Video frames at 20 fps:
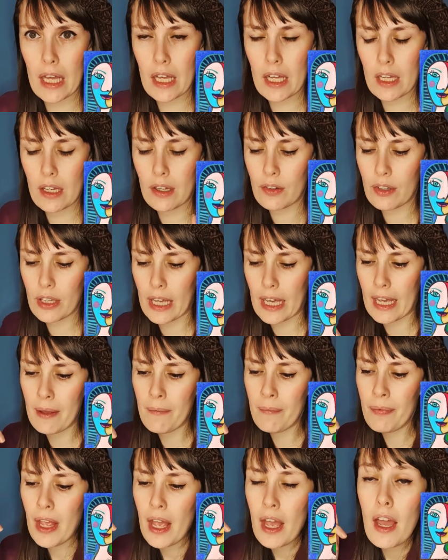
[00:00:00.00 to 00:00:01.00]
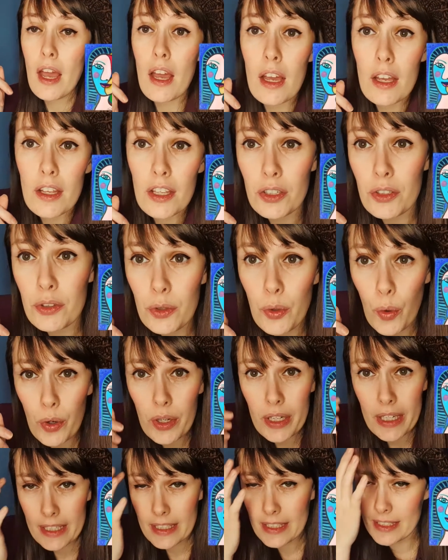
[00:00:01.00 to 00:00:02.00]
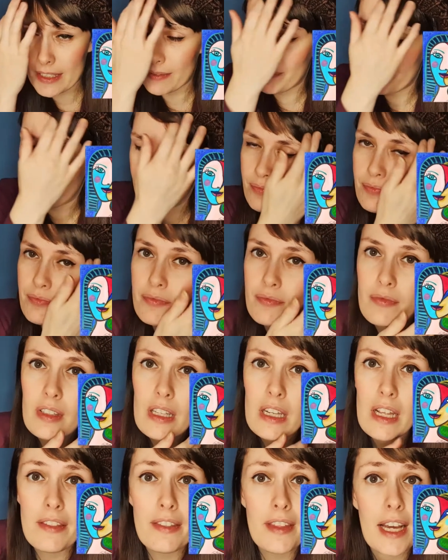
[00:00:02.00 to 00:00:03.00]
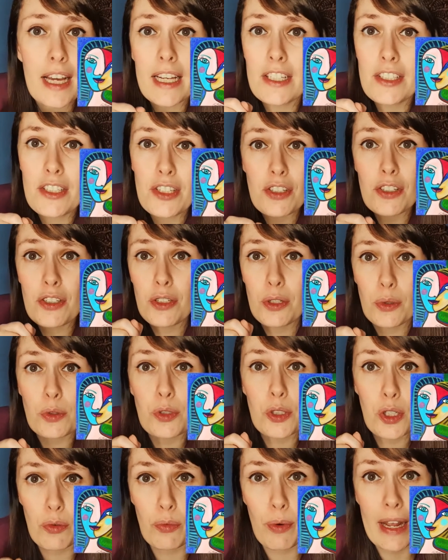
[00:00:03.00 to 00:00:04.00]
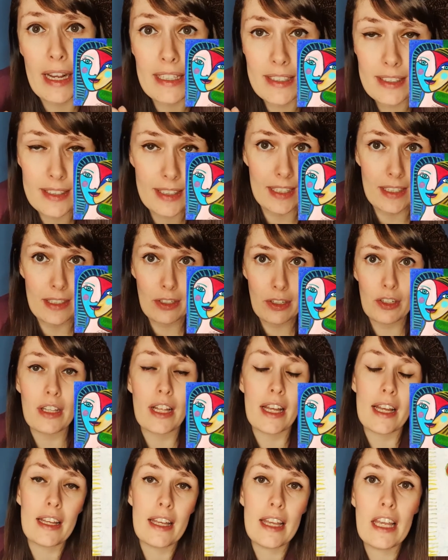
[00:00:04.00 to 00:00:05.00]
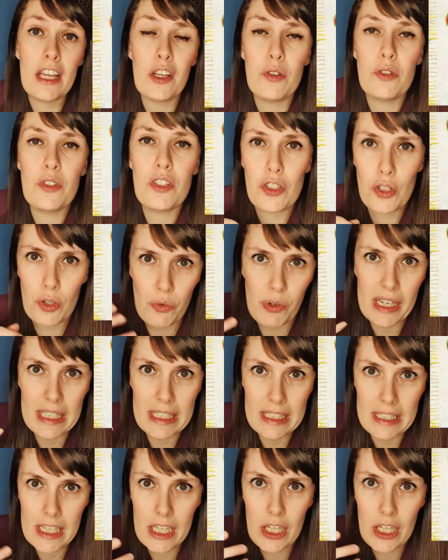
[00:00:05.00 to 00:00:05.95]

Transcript: Okay, you'll notice that he doesn't use correct skin colour. He uses greens, he